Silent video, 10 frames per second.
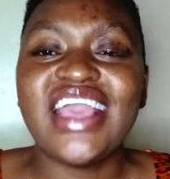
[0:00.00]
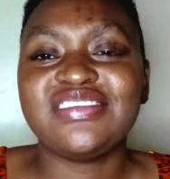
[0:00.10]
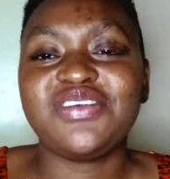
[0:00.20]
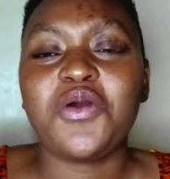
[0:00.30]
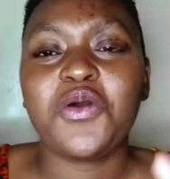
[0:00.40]

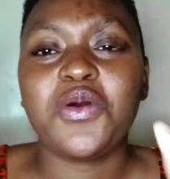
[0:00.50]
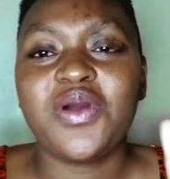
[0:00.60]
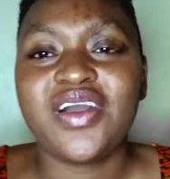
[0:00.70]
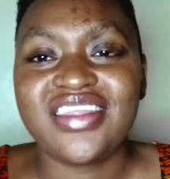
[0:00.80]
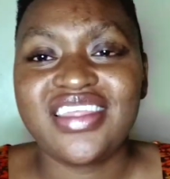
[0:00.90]
So
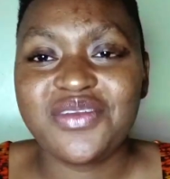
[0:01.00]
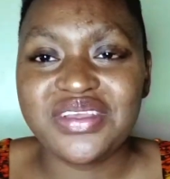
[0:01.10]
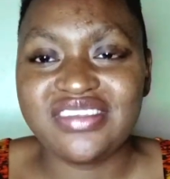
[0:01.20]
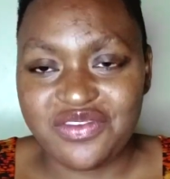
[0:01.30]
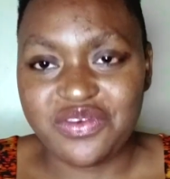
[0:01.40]
that
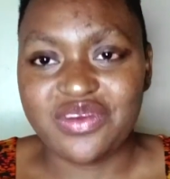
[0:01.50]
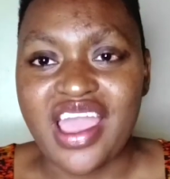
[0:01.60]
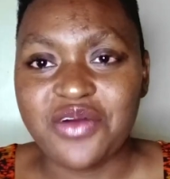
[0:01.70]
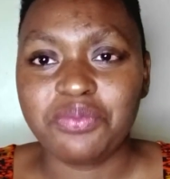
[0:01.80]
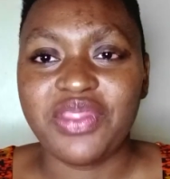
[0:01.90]
was it for
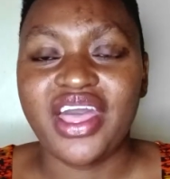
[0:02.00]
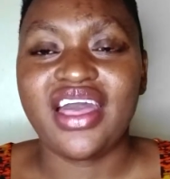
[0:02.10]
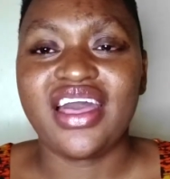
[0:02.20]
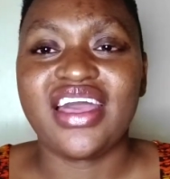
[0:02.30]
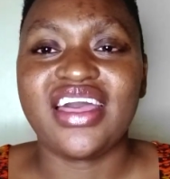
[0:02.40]
now.
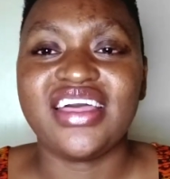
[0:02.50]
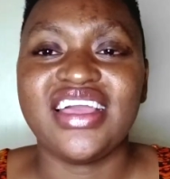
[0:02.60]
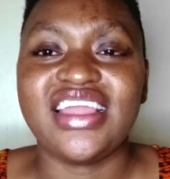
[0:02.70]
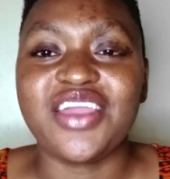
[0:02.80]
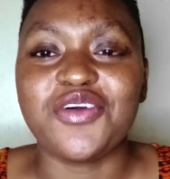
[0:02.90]
Uh,
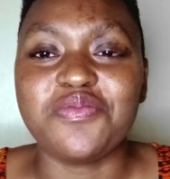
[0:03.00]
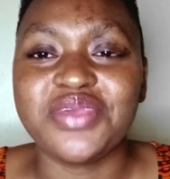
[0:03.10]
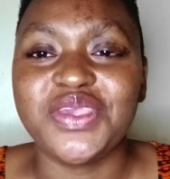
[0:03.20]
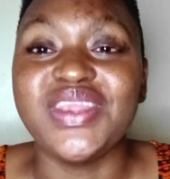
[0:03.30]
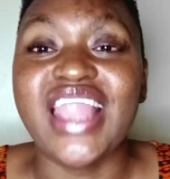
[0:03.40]
and I hope
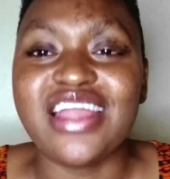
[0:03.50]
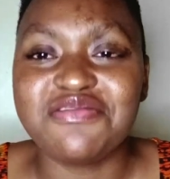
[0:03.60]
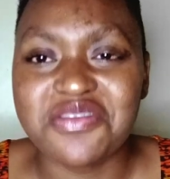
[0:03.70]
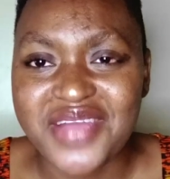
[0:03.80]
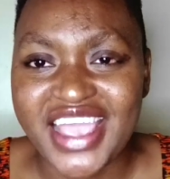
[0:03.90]
you
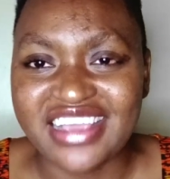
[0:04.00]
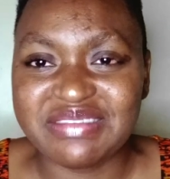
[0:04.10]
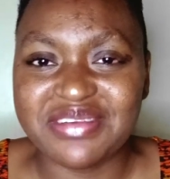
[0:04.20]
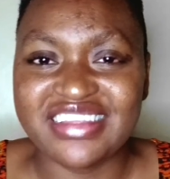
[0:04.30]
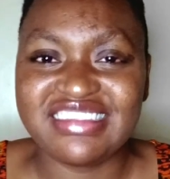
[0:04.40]
learned from my
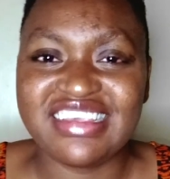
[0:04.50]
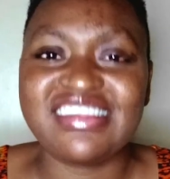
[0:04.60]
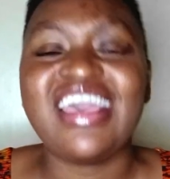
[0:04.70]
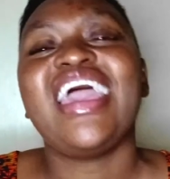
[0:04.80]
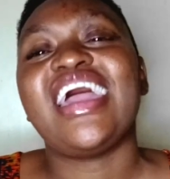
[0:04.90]

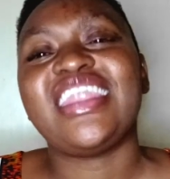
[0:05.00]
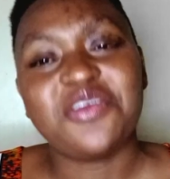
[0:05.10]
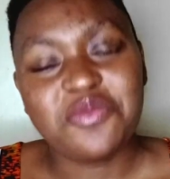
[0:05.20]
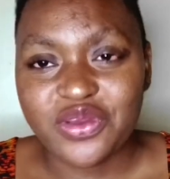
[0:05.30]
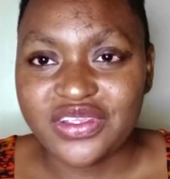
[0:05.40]
experiences and I
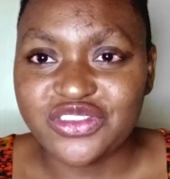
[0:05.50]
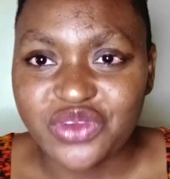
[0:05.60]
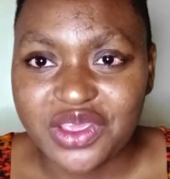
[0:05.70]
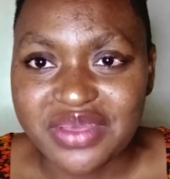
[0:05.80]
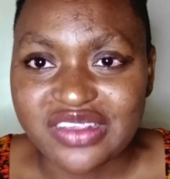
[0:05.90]
hope you're
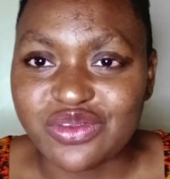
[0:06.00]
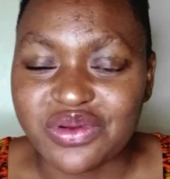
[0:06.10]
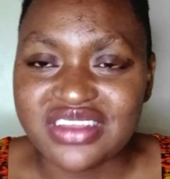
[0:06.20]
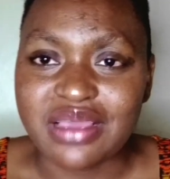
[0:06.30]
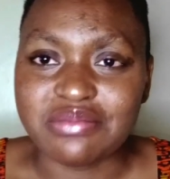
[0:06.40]
enjoying my
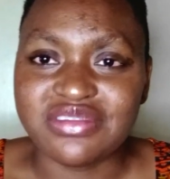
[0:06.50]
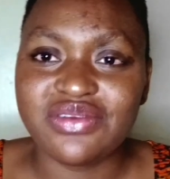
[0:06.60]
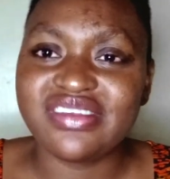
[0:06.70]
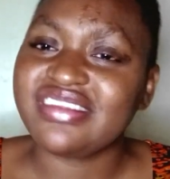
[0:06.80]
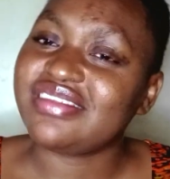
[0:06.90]
storytime
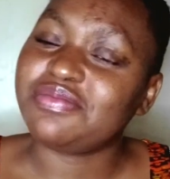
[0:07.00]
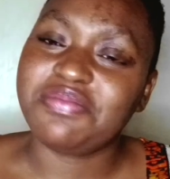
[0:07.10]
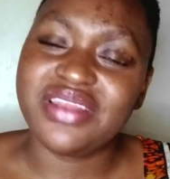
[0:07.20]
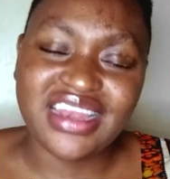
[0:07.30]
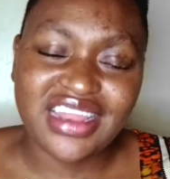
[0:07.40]
series.
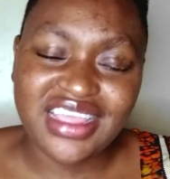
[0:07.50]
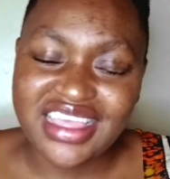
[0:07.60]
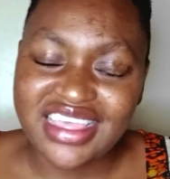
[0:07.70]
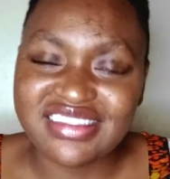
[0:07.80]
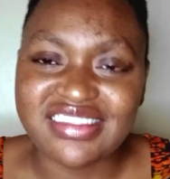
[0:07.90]

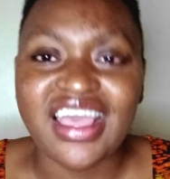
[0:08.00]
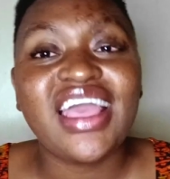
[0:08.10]
Please